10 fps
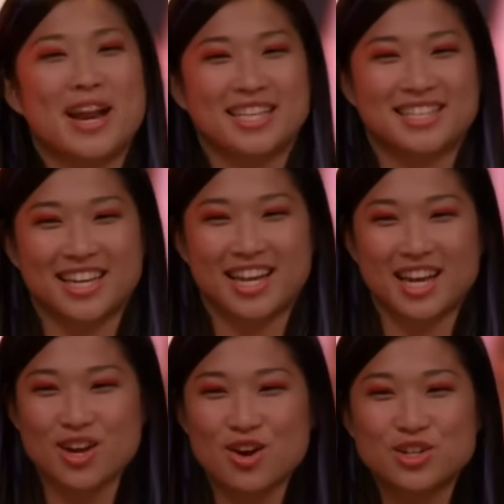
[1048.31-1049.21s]
But I
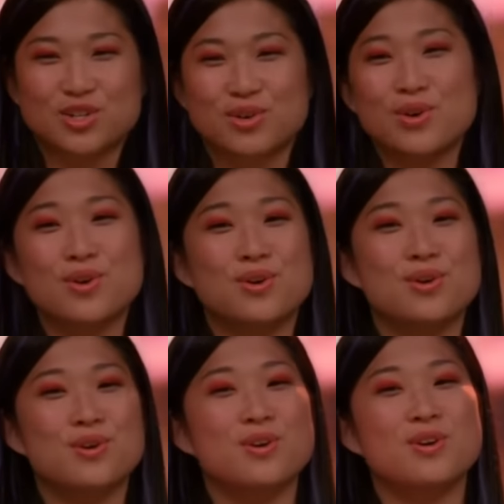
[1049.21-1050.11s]
see your
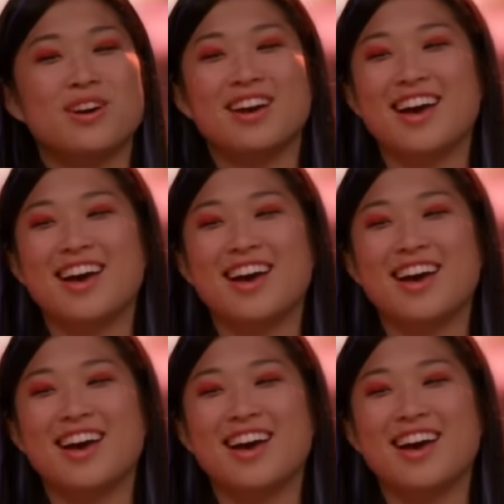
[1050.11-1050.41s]
true